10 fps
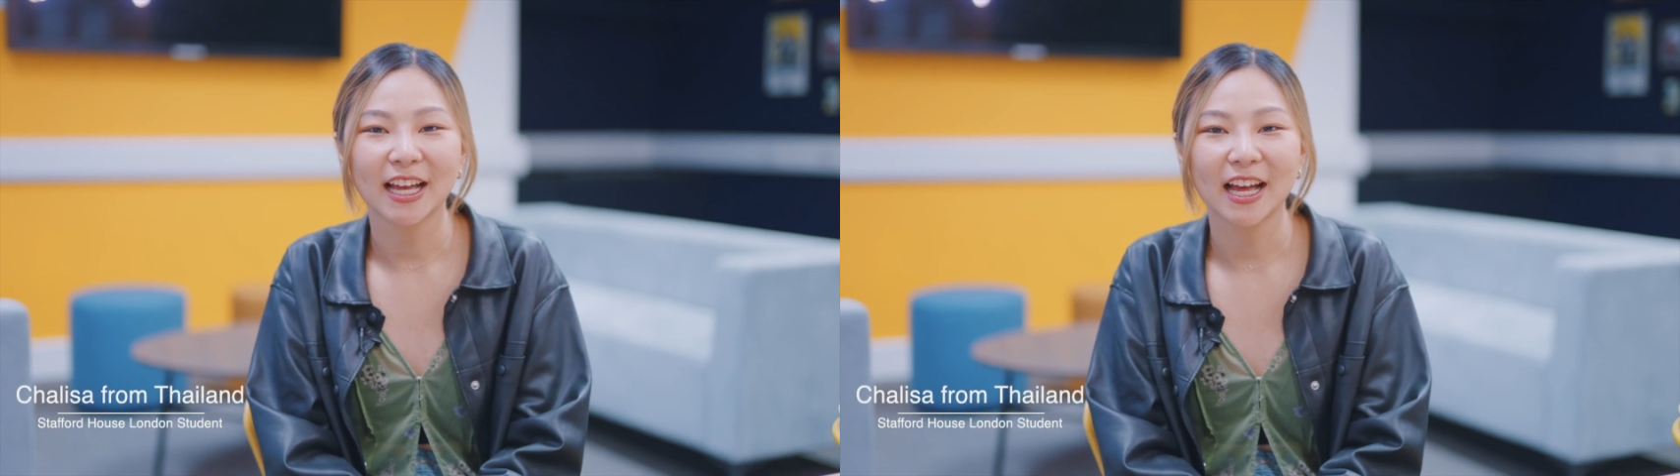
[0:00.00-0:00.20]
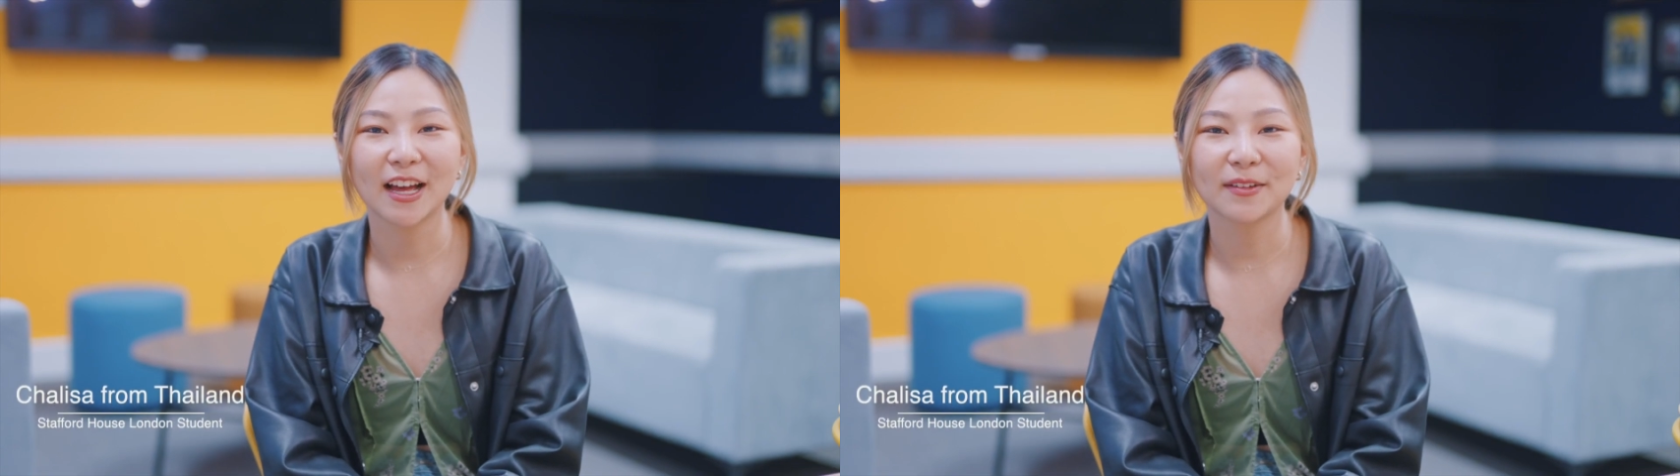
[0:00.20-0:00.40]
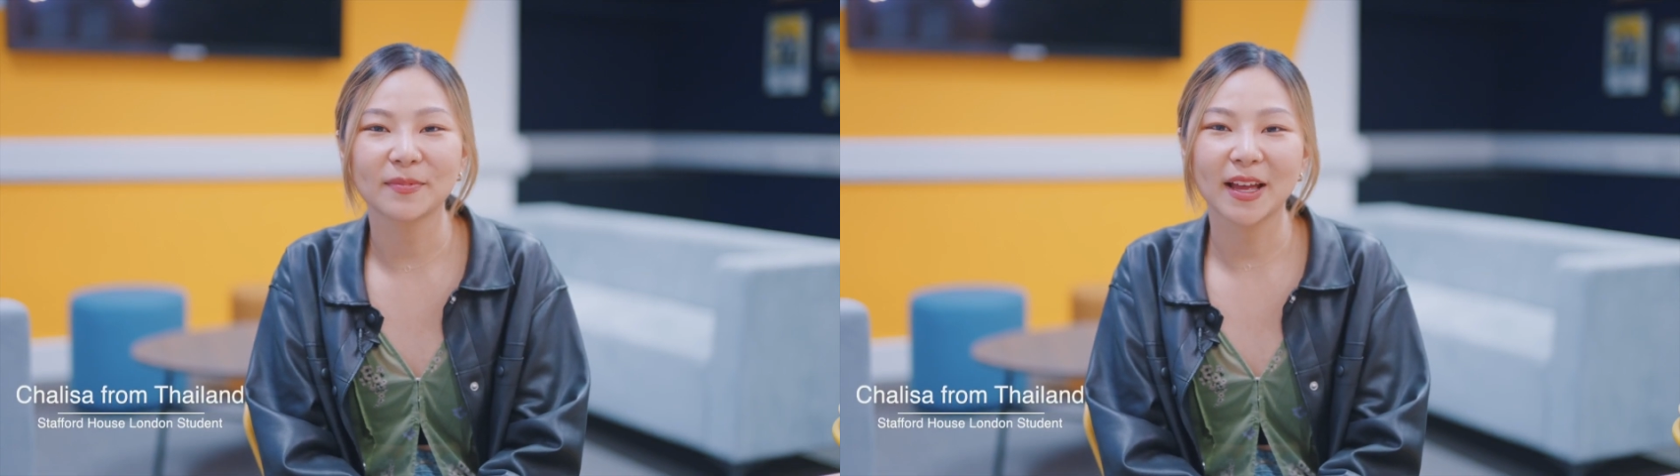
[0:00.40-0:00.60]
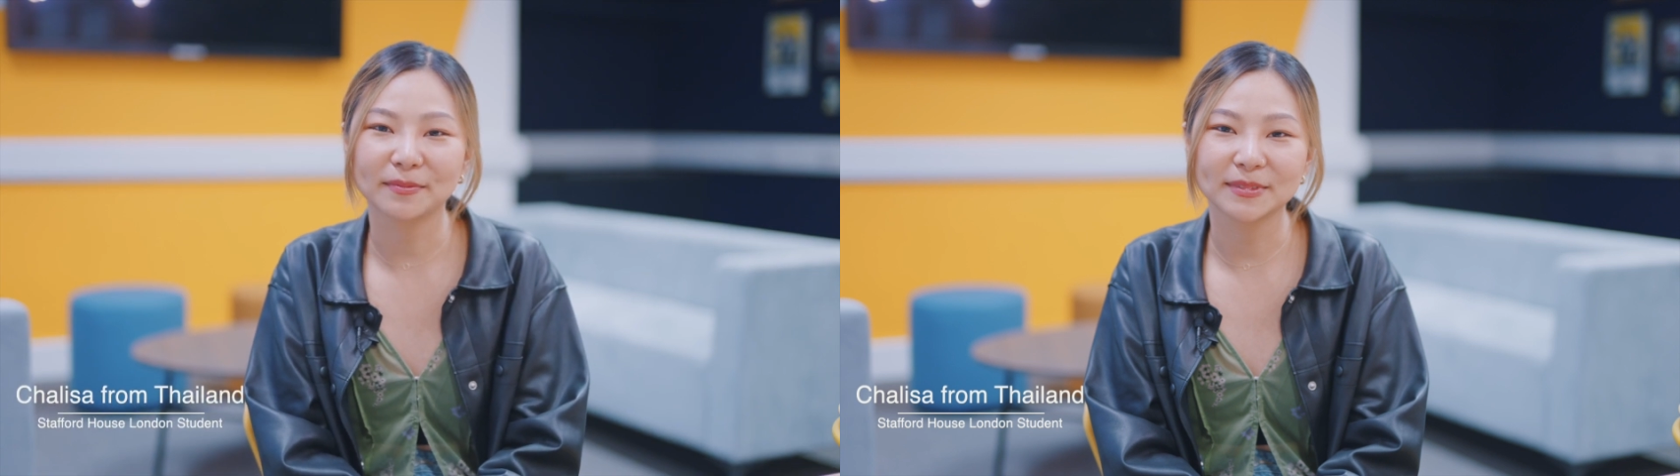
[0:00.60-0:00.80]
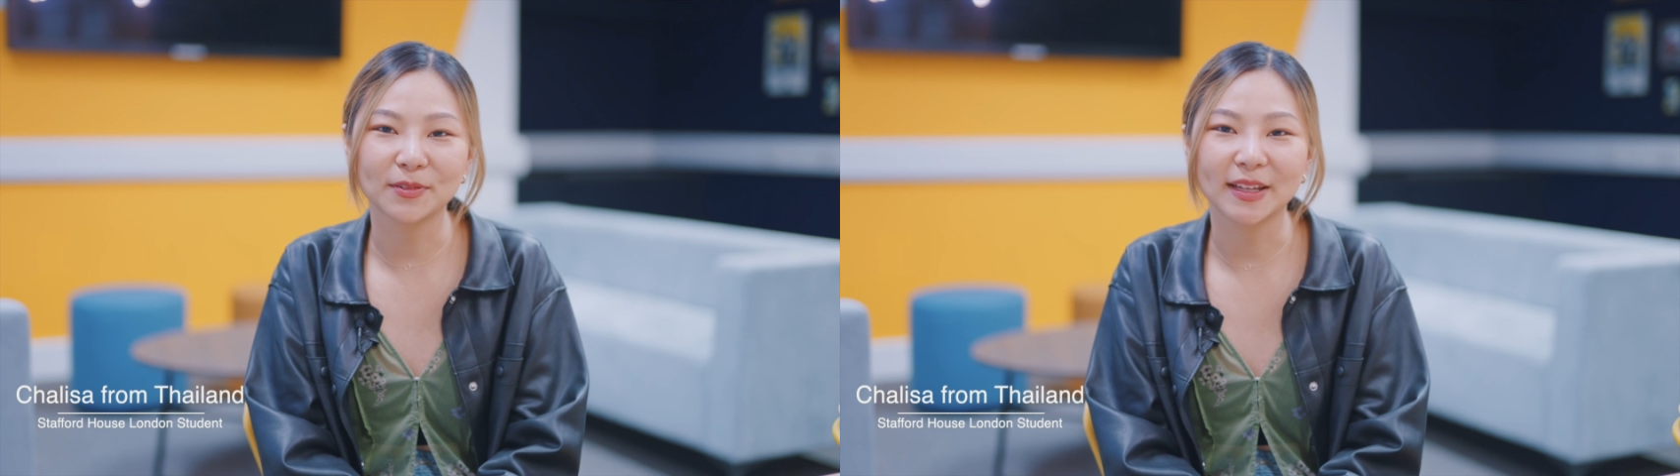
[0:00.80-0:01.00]

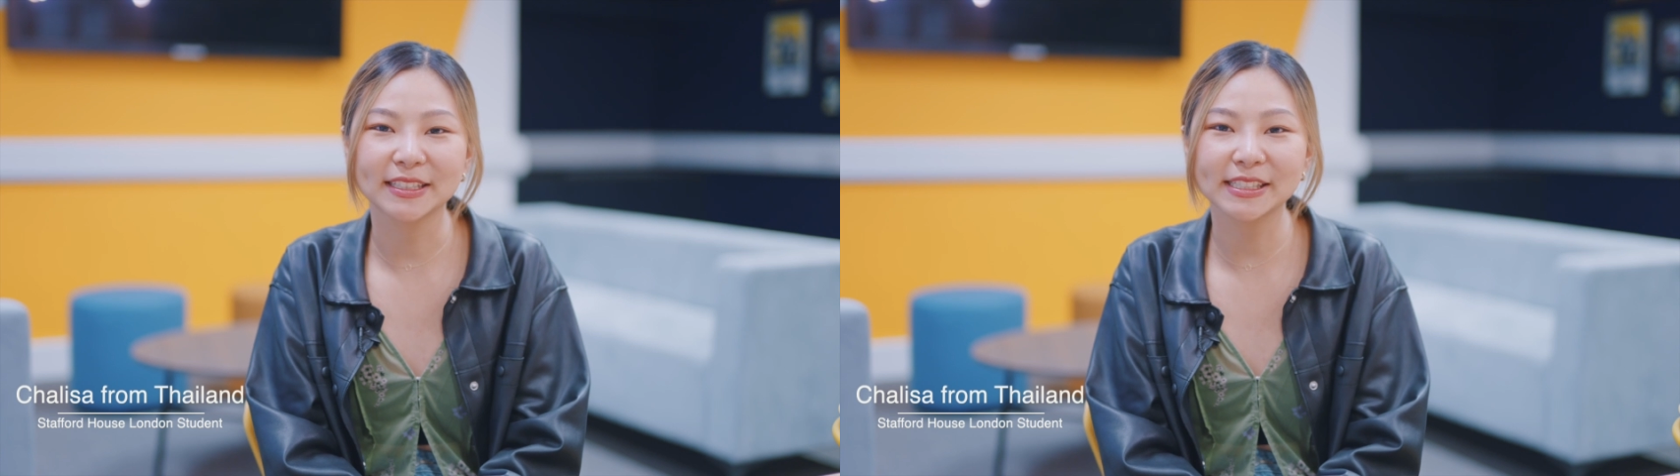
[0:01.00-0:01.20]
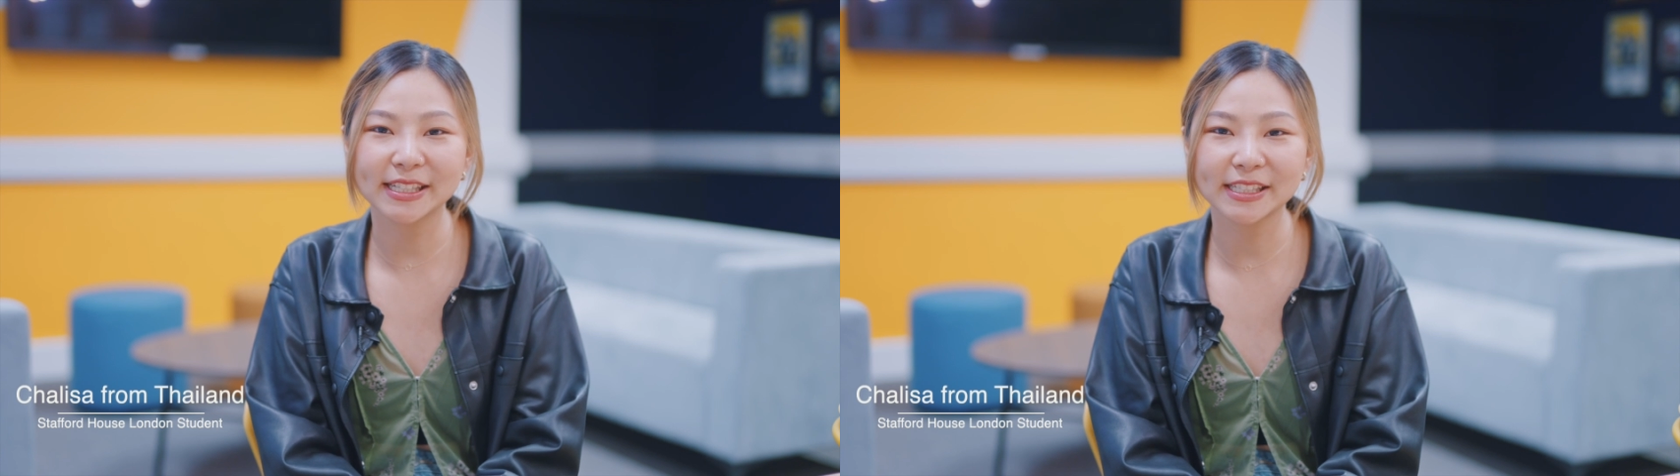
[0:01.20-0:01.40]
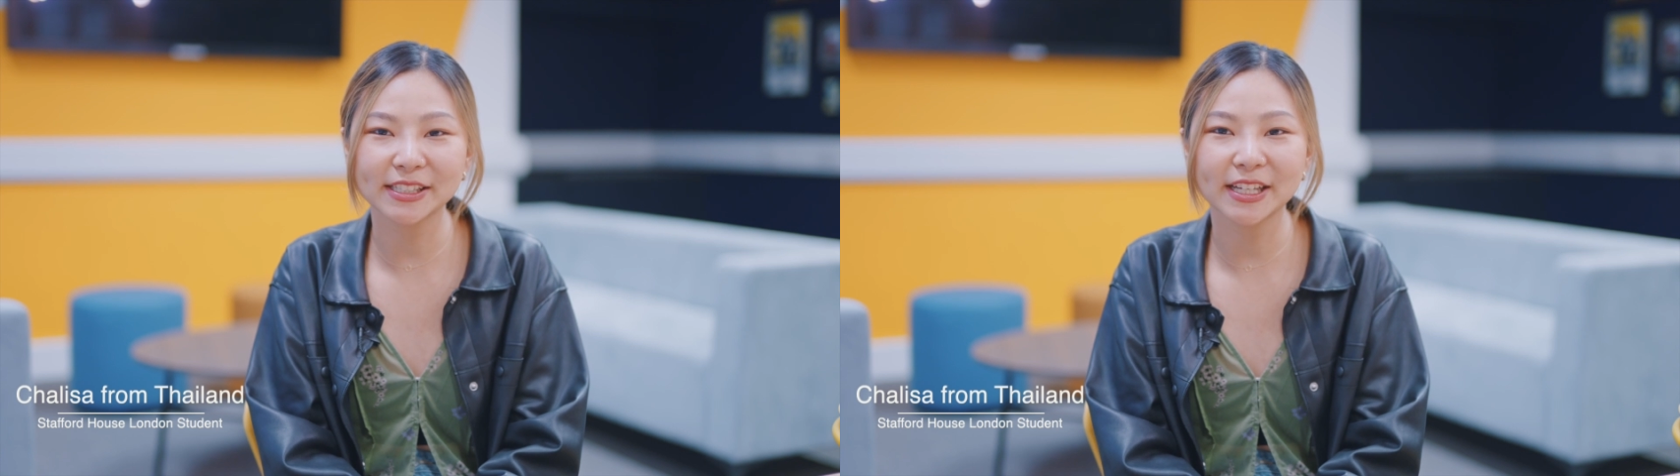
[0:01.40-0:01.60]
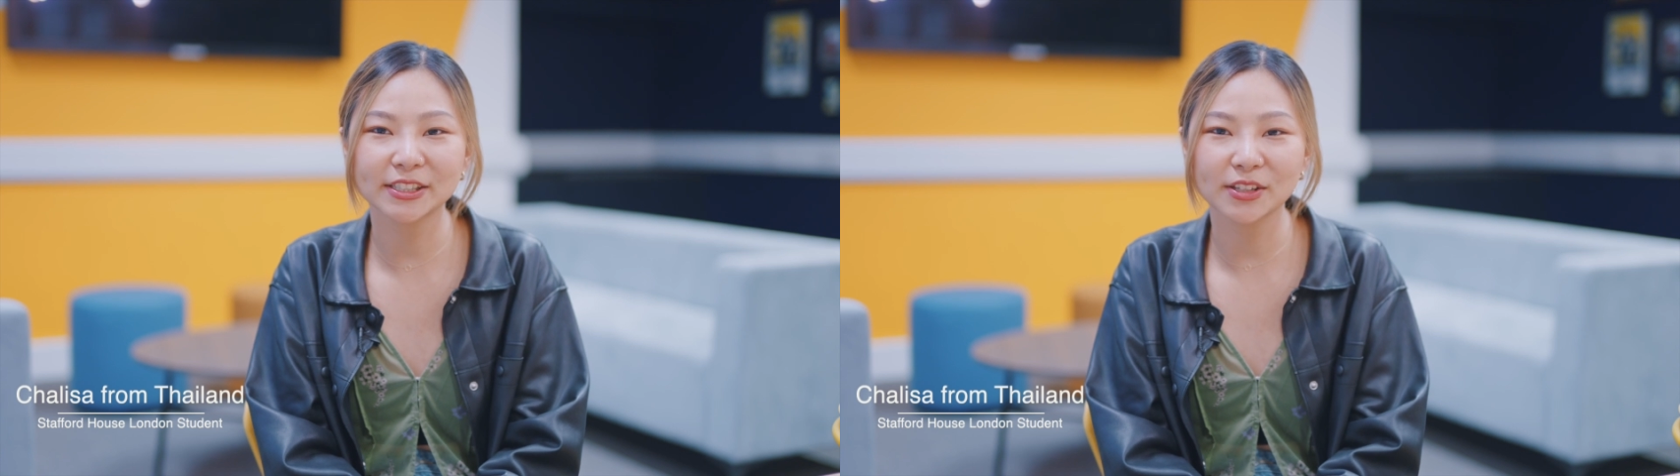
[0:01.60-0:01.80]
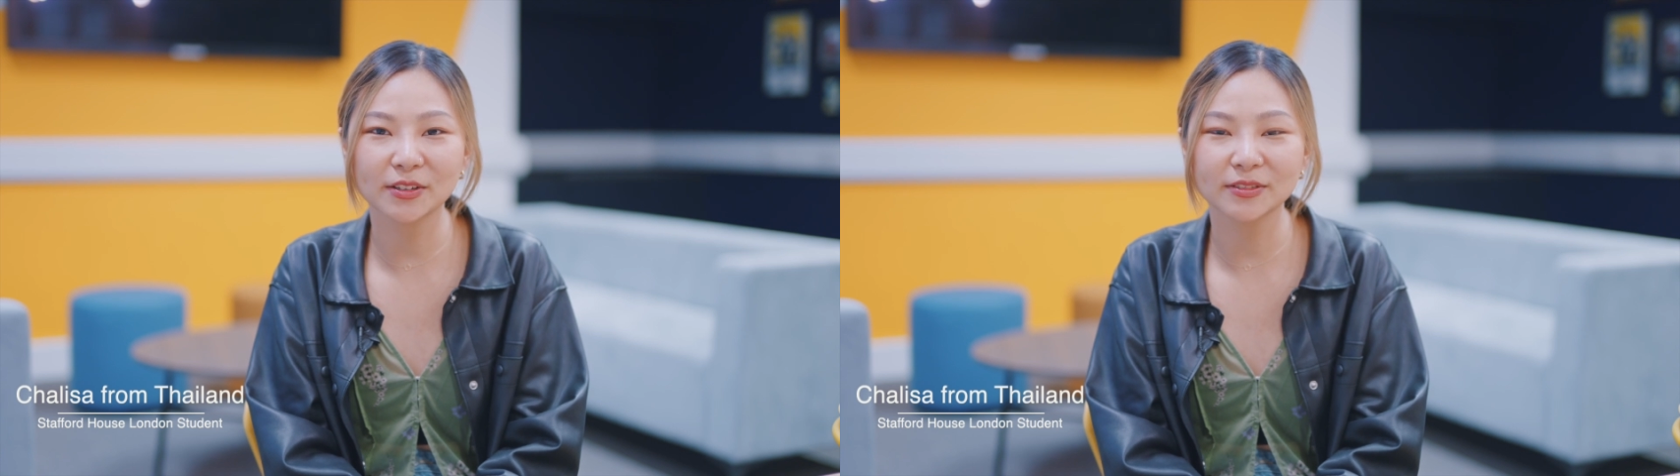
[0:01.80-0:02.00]
I'm 26
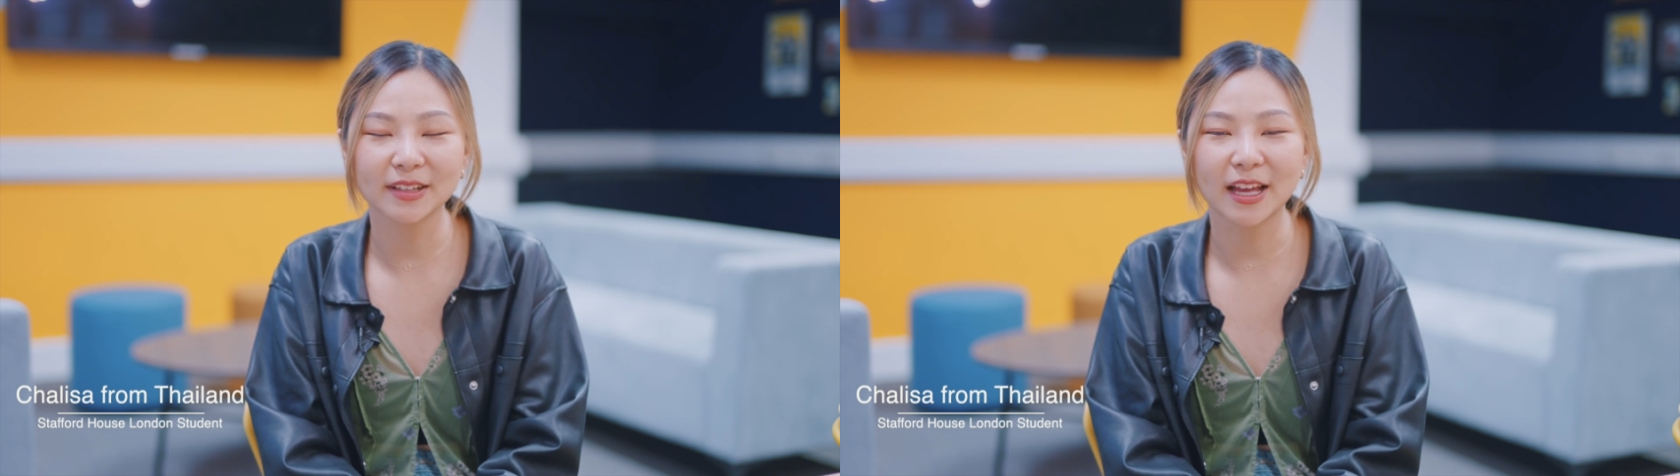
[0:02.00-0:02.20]
years old.